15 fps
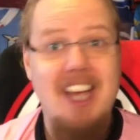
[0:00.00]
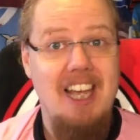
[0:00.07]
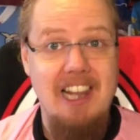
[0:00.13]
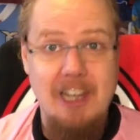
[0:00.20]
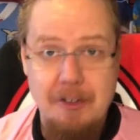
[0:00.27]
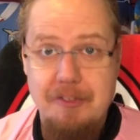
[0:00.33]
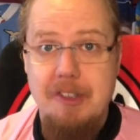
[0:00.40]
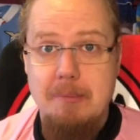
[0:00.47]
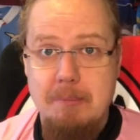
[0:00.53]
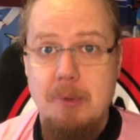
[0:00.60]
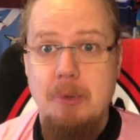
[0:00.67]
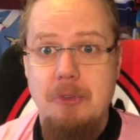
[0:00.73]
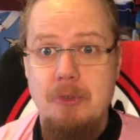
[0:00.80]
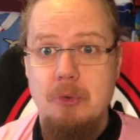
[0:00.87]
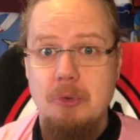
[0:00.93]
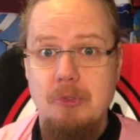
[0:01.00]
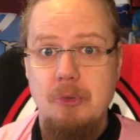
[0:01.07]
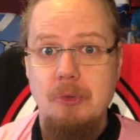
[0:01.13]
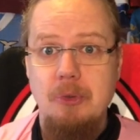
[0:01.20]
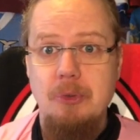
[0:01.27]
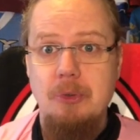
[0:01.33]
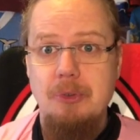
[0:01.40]
I love them both, to,
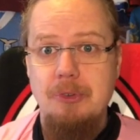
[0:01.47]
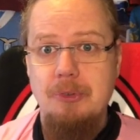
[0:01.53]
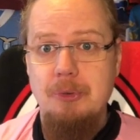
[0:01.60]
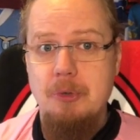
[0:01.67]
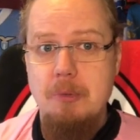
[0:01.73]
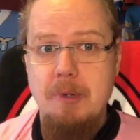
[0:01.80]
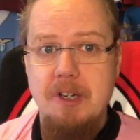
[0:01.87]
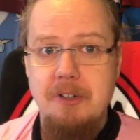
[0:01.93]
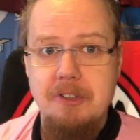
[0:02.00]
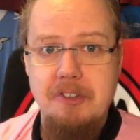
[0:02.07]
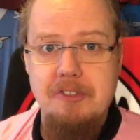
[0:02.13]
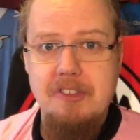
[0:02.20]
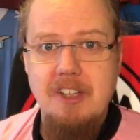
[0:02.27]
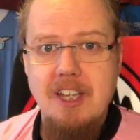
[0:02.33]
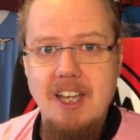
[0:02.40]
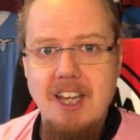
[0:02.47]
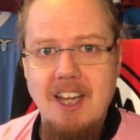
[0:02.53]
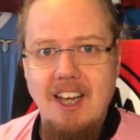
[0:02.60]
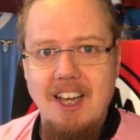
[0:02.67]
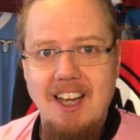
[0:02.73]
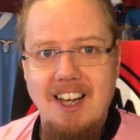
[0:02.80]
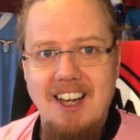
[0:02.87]
to, to be honest.
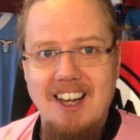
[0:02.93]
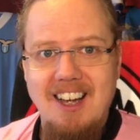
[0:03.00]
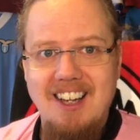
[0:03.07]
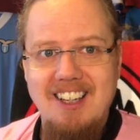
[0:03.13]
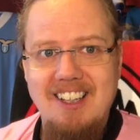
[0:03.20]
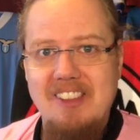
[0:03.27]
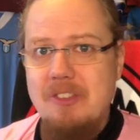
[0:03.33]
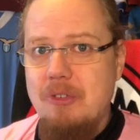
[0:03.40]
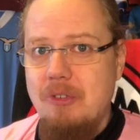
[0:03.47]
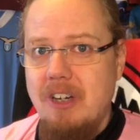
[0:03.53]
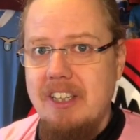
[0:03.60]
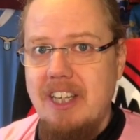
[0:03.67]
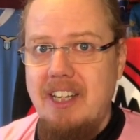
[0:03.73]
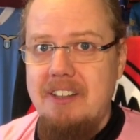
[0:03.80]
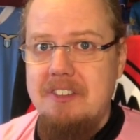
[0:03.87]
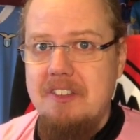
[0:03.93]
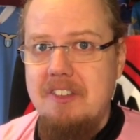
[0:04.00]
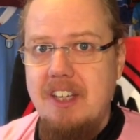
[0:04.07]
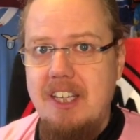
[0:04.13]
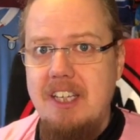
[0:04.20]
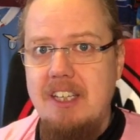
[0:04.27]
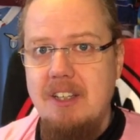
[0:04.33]
Uh, it's rather
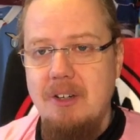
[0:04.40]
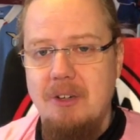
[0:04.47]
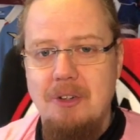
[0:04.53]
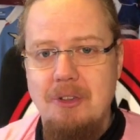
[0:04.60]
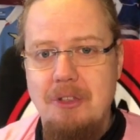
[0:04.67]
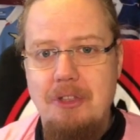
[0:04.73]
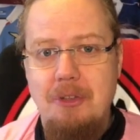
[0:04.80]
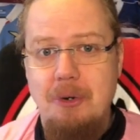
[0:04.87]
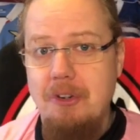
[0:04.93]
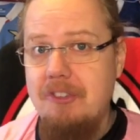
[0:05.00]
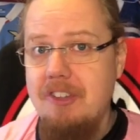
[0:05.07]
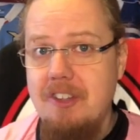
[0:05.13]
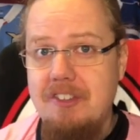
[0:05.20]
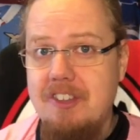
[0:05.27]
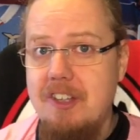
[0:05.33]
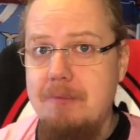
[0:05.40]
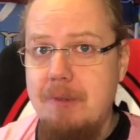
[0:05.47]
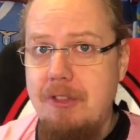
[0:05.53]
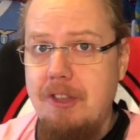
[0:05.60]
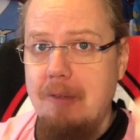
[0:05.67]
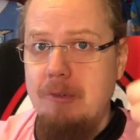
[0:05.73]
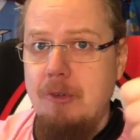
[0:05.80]
entertaining on Thursdays. Give me
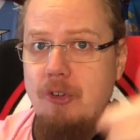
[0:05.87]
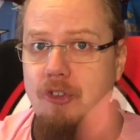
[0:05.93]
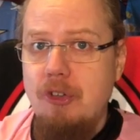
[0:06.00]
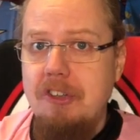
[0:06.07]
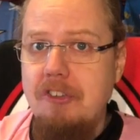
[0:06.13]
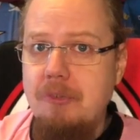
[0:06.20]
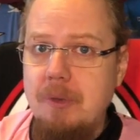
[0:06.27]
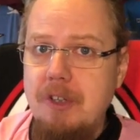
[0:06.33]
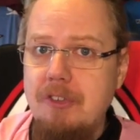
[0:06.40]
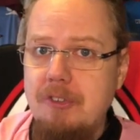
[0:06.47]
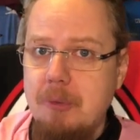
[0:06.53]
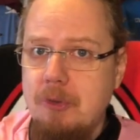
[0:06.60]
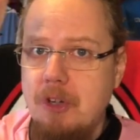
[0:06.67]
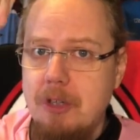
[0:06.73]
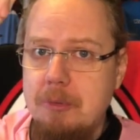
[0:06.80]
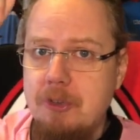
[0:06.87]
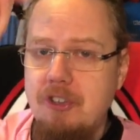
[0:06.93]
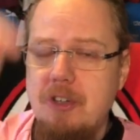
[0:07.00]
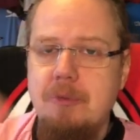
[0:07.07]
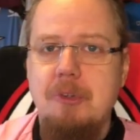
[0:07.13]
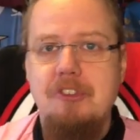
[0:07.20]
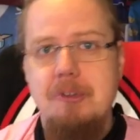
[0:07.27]
a thumbs up if you enjoyed this video, subscribe my
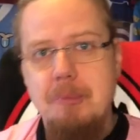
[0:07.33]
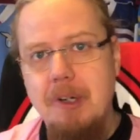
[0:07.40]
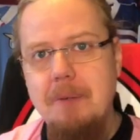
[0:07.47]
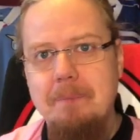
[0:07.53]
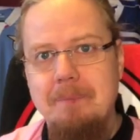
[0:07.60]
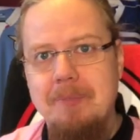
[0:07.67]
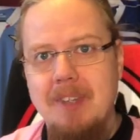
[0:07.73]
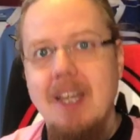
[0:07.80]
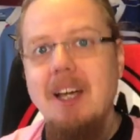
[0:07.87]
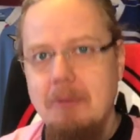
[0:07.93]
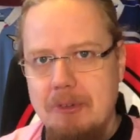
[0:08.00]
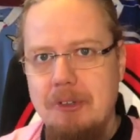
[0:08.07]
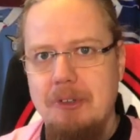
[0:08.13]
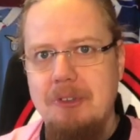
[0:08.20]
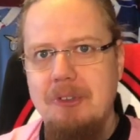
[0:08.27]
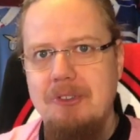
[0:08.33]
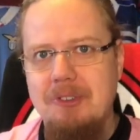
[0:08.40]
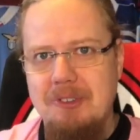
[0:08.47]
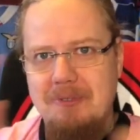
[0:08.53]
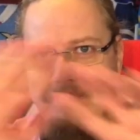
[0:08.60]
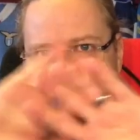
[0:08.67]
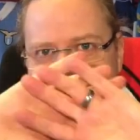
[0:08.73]
channel and we'll see more. Talk to you
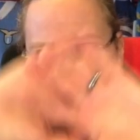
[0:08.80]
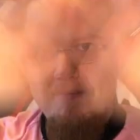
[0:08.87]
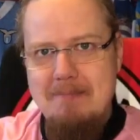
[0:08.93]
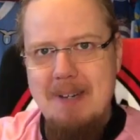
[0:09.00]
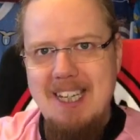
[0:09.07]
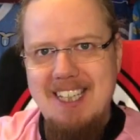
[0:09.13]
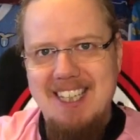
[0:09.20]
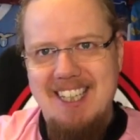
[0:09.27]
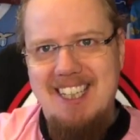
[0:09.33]
soon. Bye!